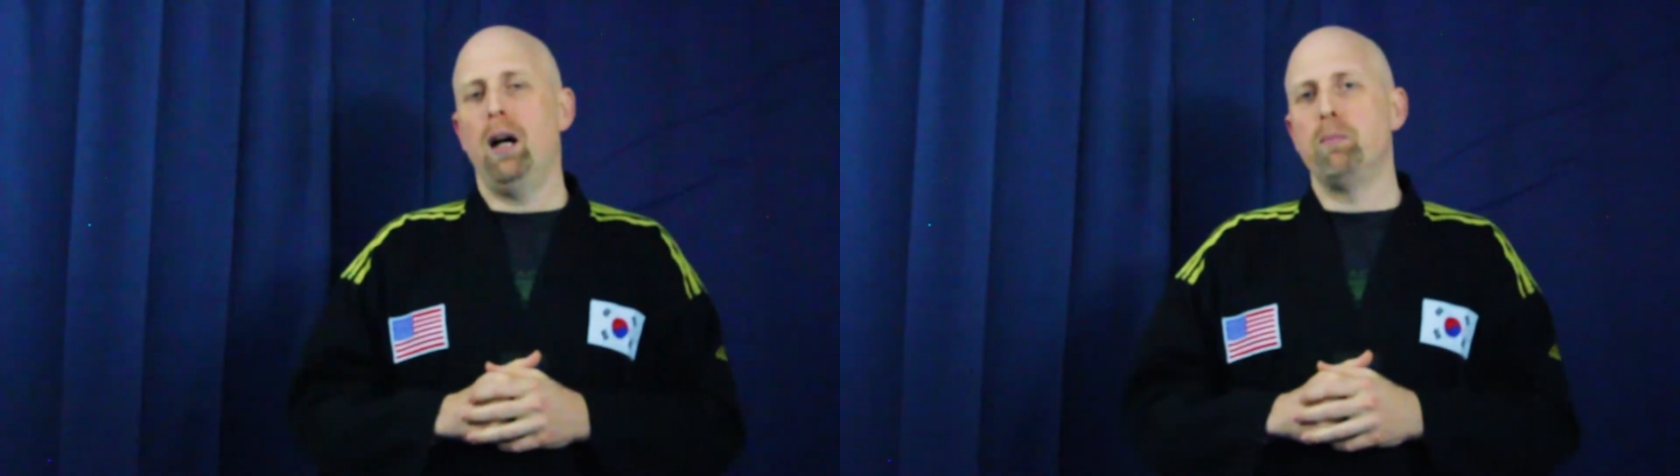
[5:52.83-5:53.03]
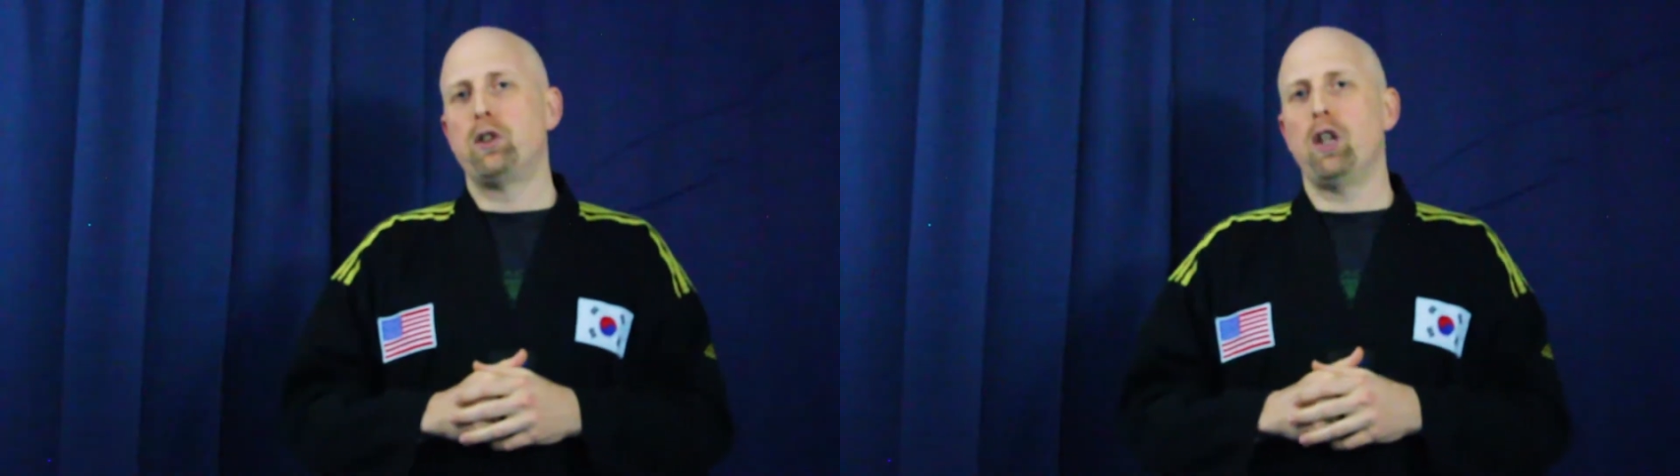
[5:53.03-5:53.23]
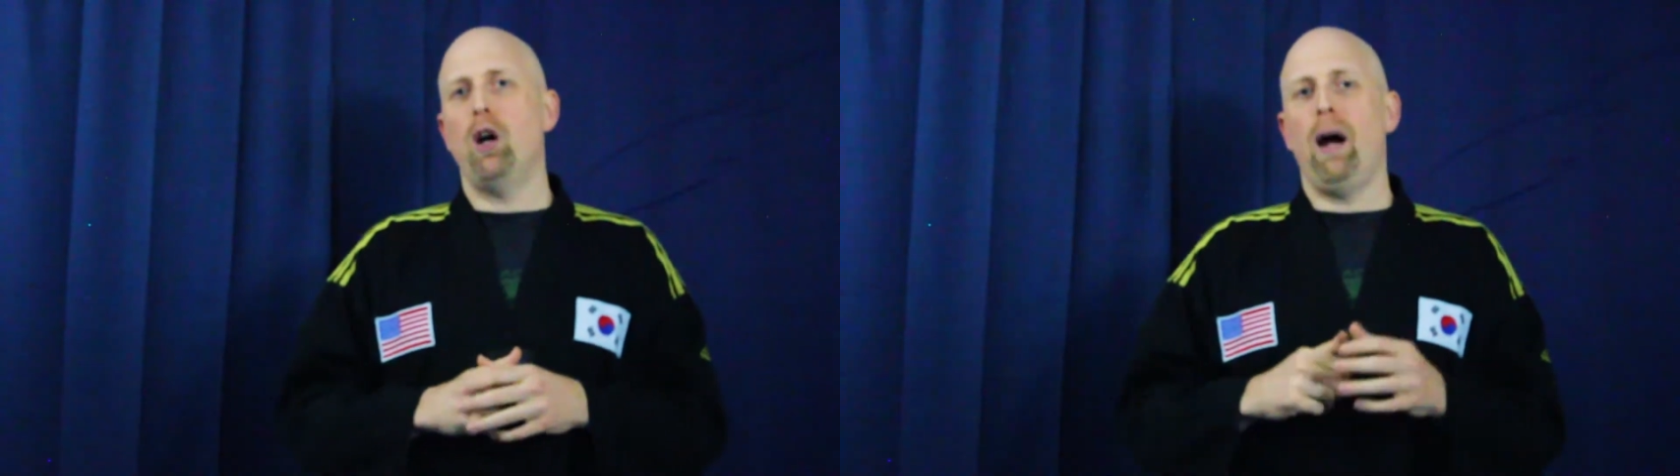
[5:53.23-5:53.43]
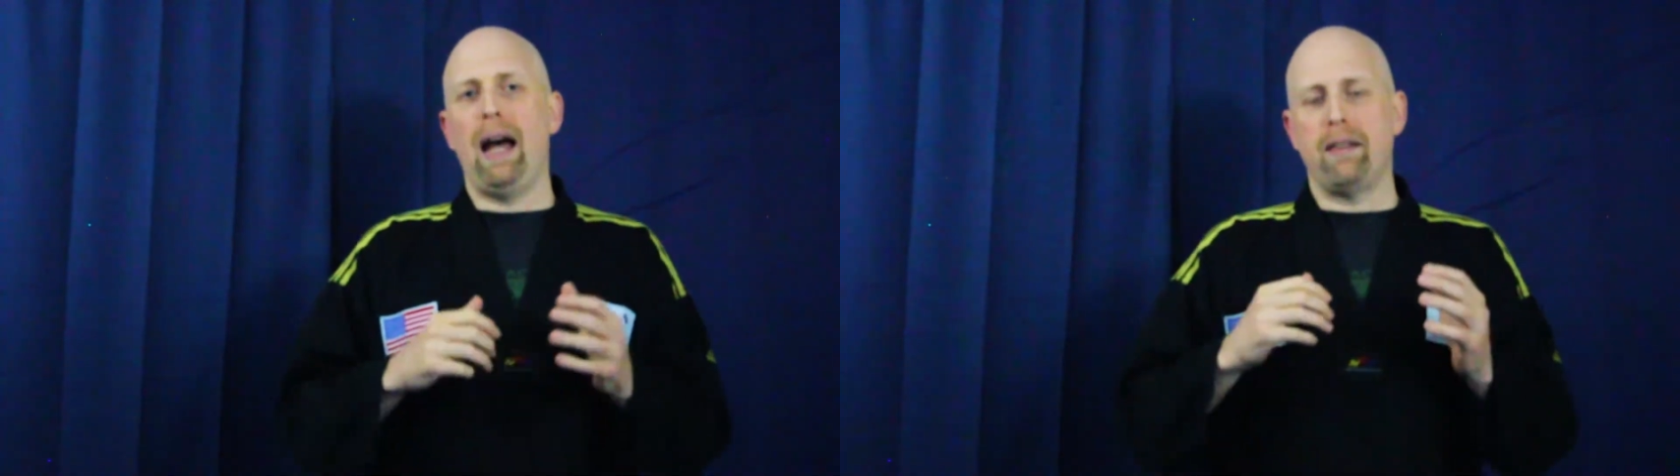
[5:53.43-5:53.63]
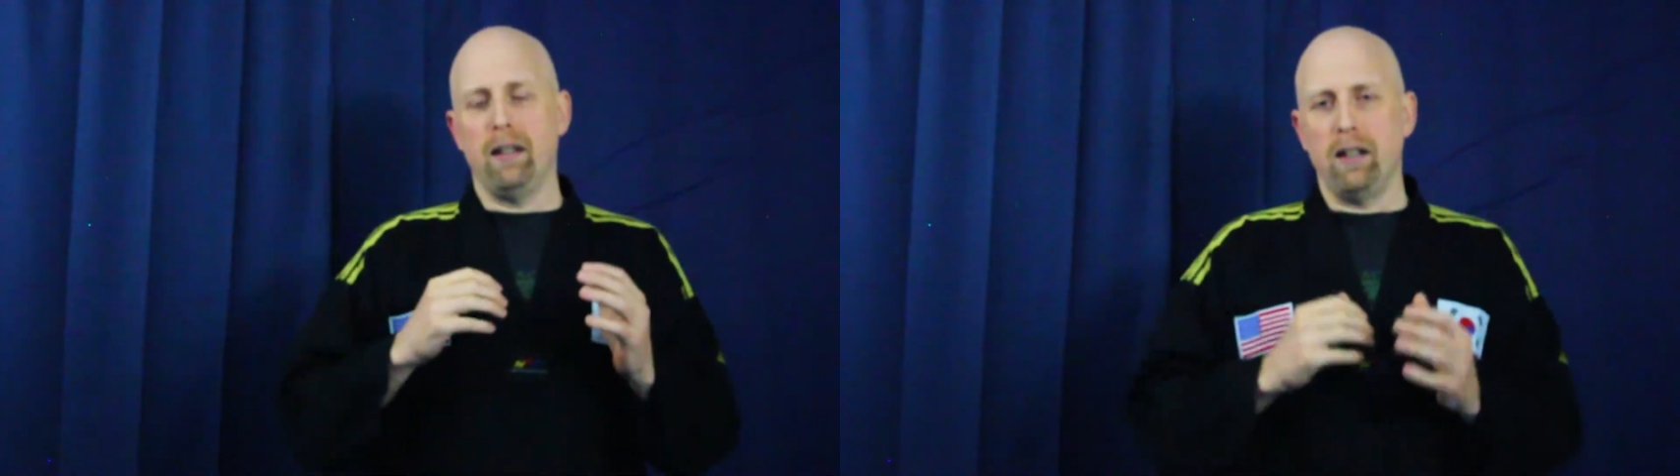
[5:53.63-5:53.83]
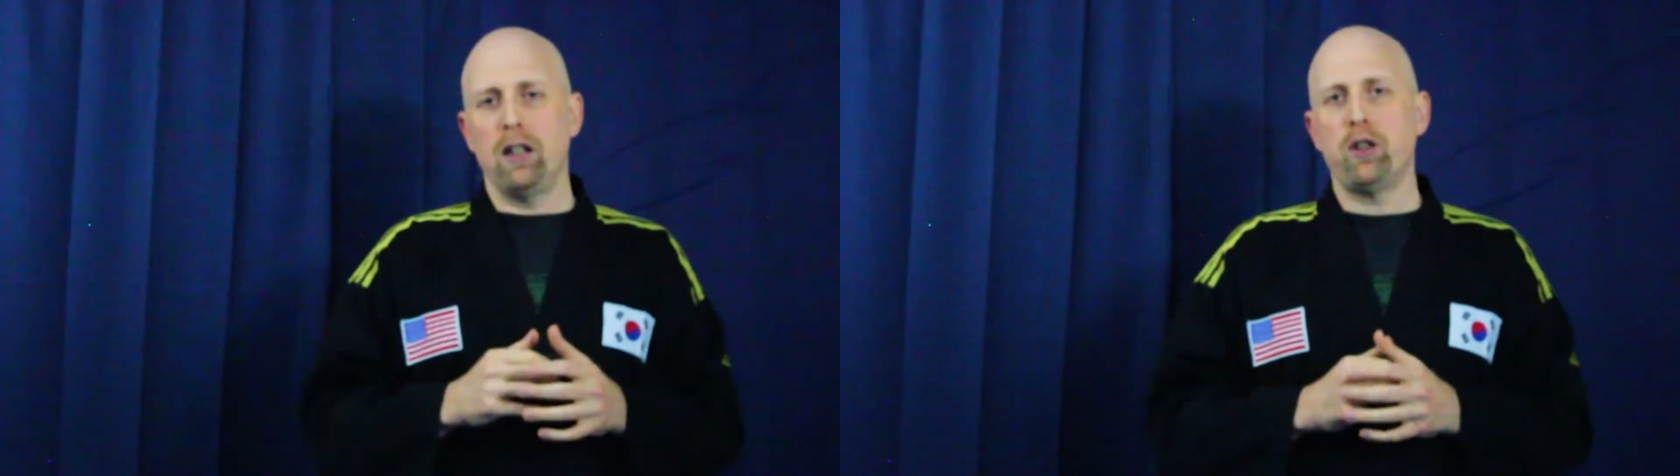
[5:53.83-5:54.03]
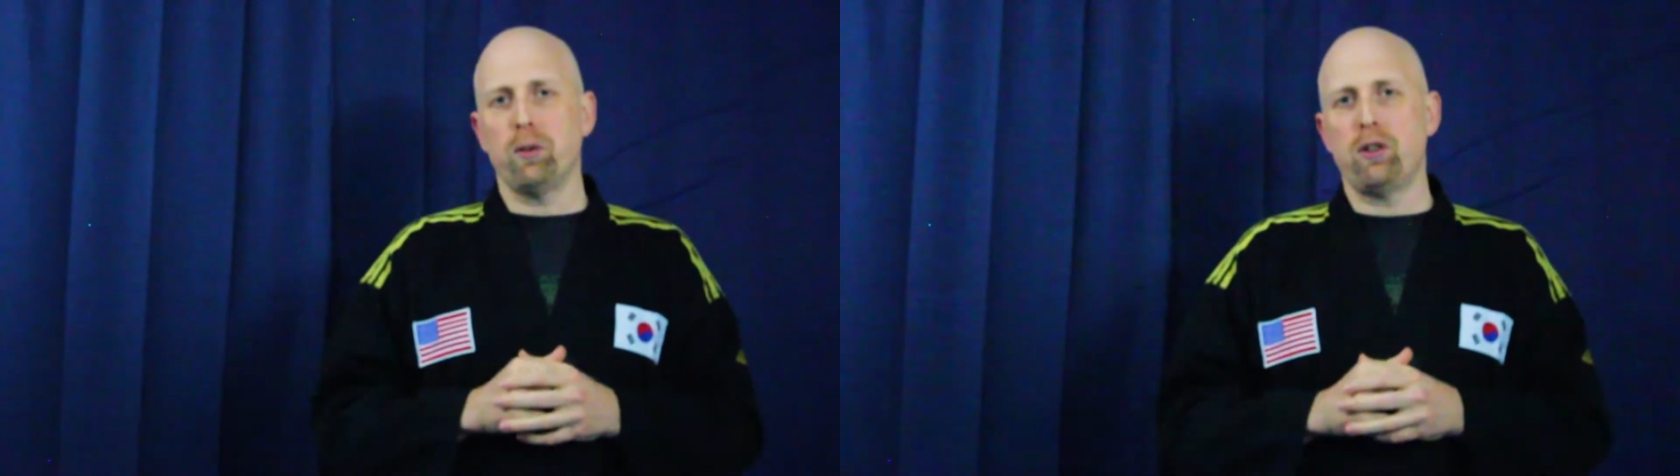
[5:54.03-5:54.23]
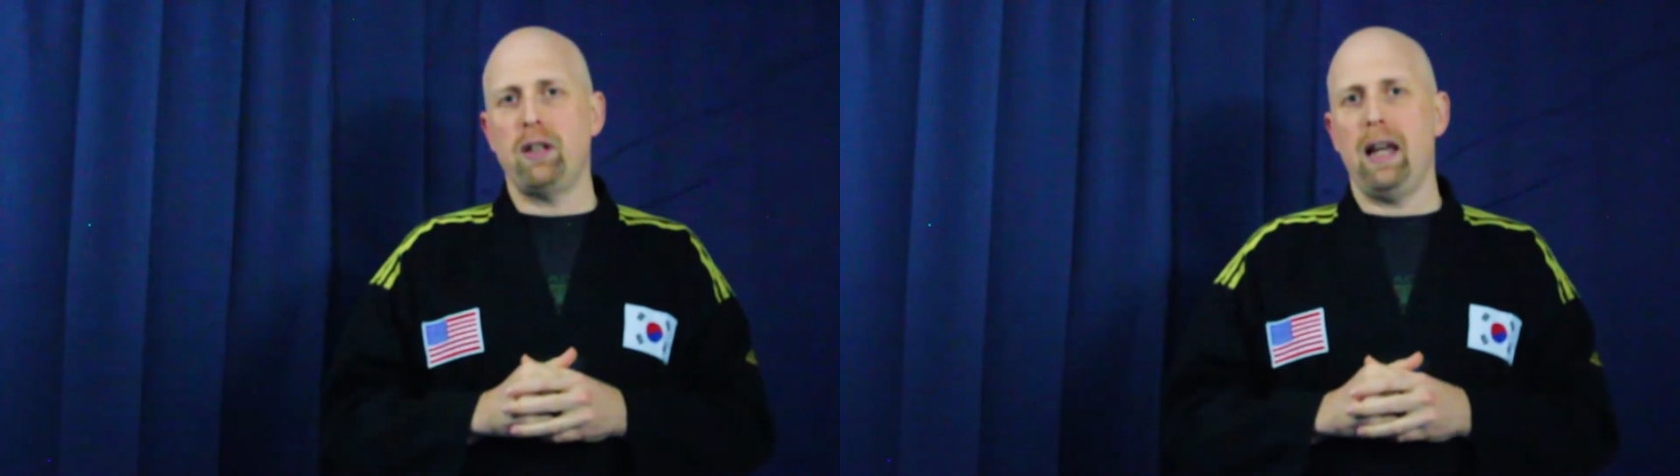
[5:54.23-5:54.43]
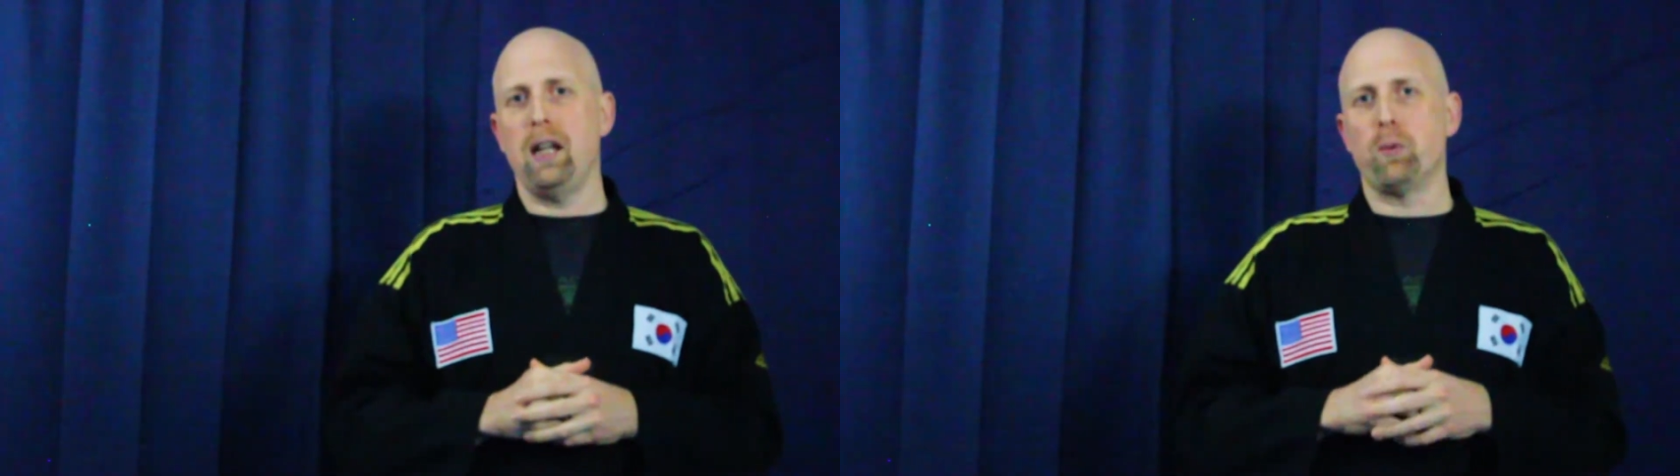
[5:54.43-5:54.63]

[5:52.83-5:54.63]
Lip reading: So at the initial stage